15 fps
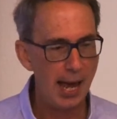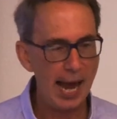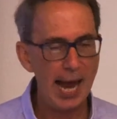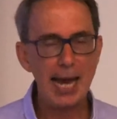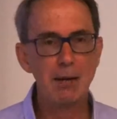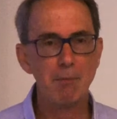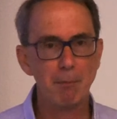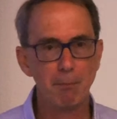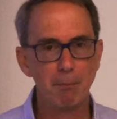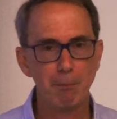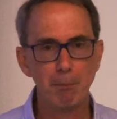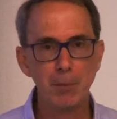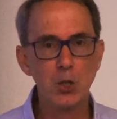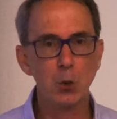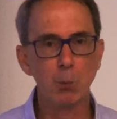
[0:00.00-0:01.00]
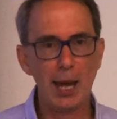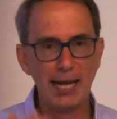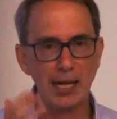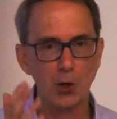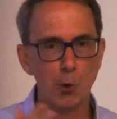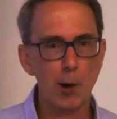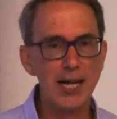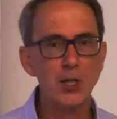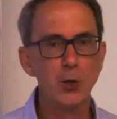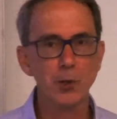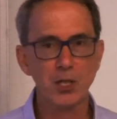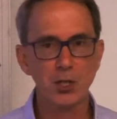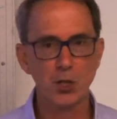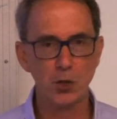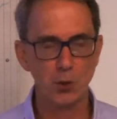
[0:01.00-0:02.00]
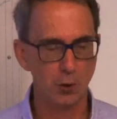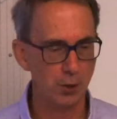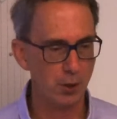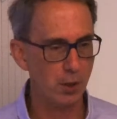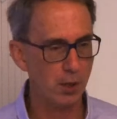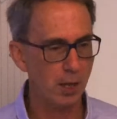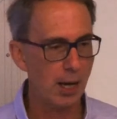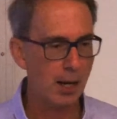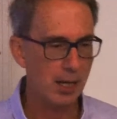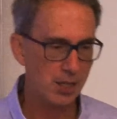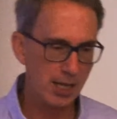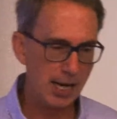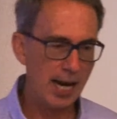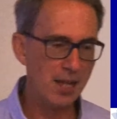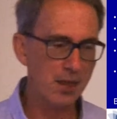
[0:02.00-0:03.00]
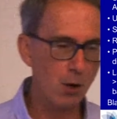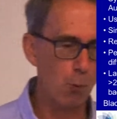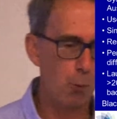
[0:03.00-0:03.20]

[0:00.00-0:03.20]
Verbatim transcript: And Mitchell Black, a graduate student, together